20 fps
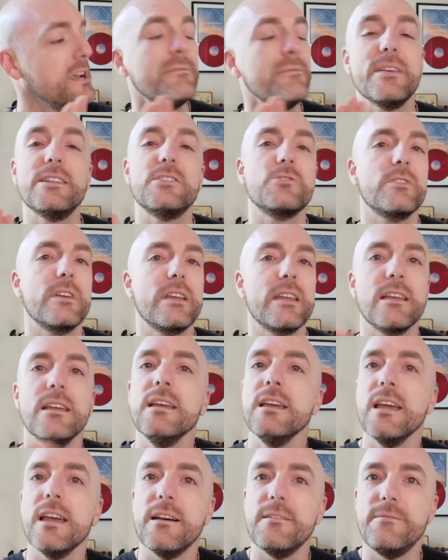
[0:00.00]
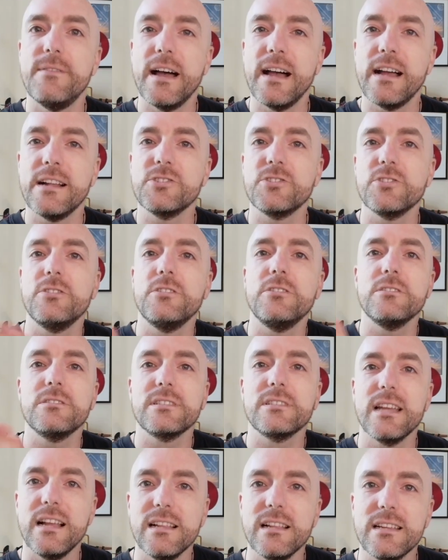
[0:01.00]
featuring Evangel,
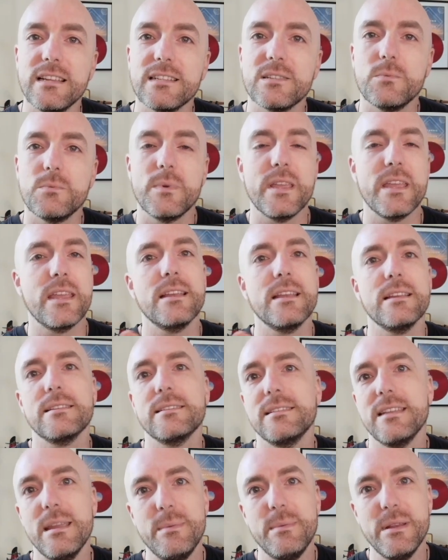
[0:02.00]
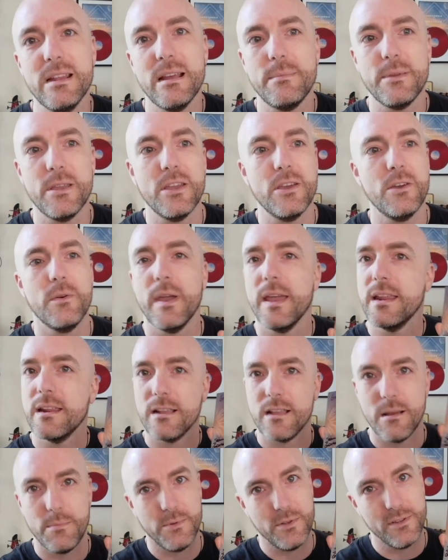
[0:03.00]
Talia Swing, CBW, and a
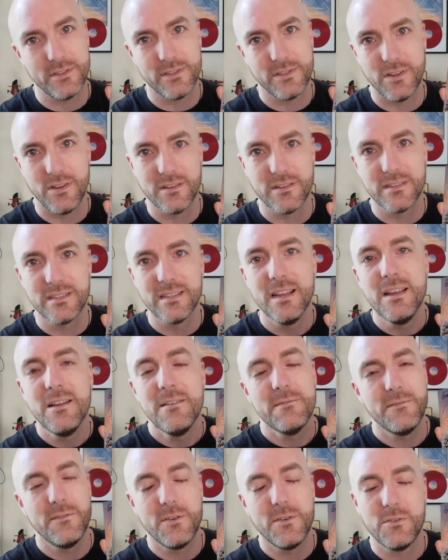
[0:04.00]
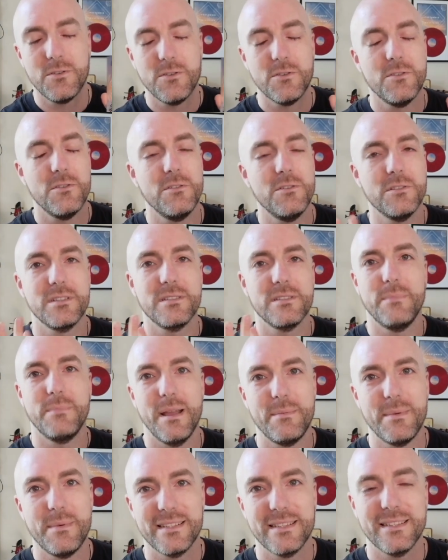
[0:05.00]
couple of songs, vocals by
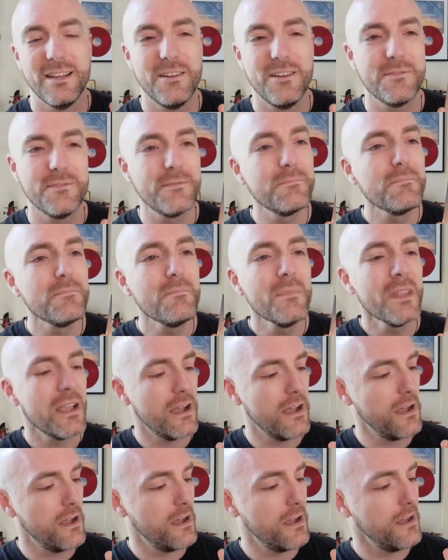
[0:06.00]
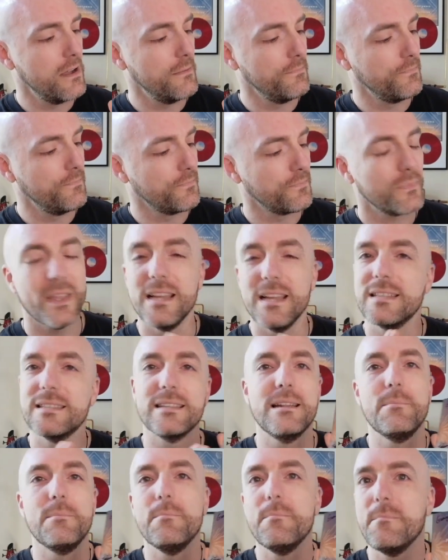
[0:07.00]
myself. It's
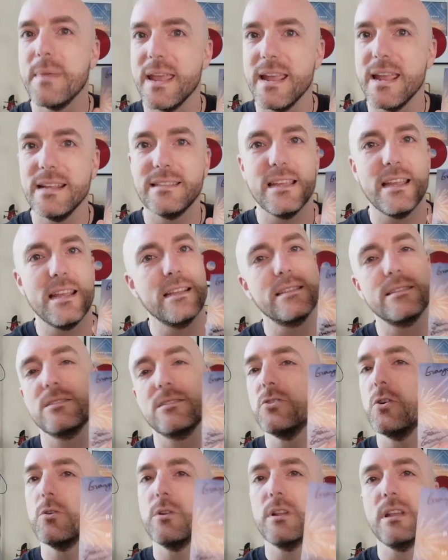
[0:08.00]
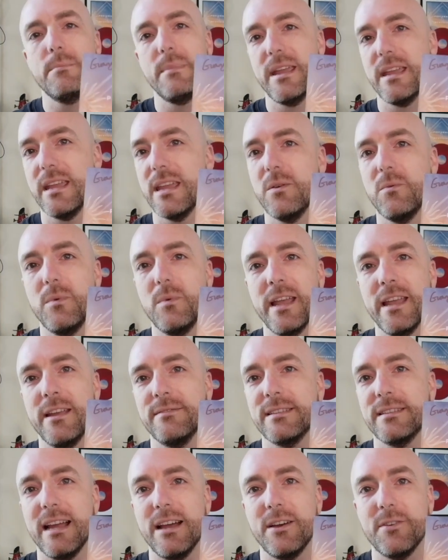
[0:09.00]
an amazing, totally making
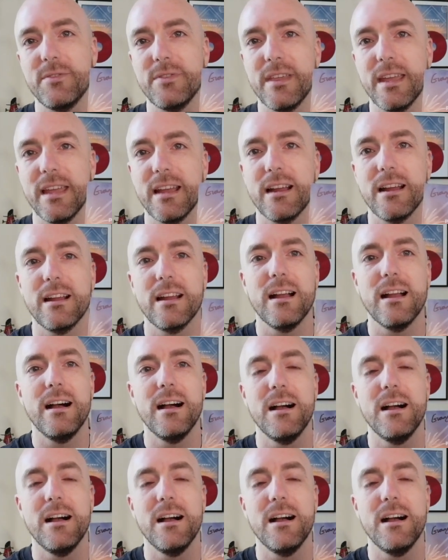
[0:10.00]
waves out there.